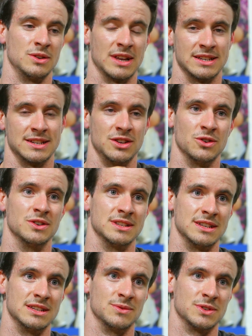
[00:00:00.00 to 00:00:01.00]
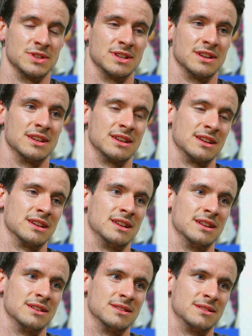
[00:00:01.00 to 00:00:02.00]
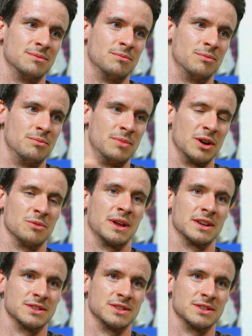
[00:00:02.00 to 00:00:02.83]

you get to see your disease, which you're studying, in a bigger